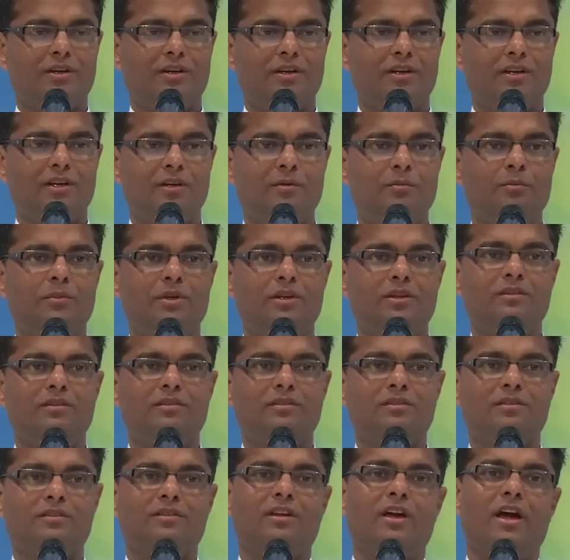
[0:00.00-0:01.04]
it
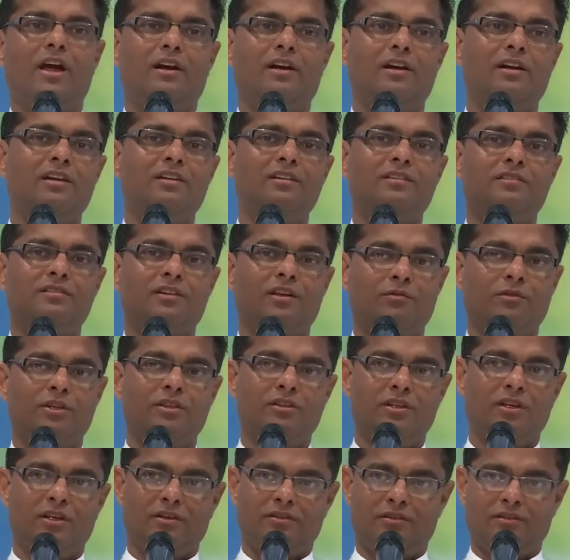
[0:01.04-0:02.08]
means at least
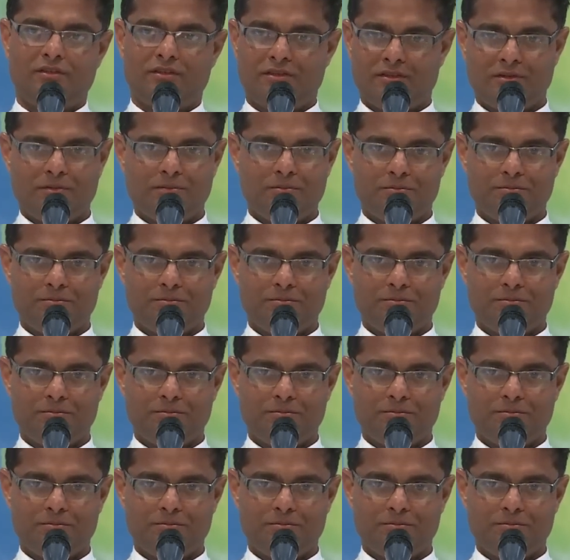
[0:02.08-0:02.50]
7 things.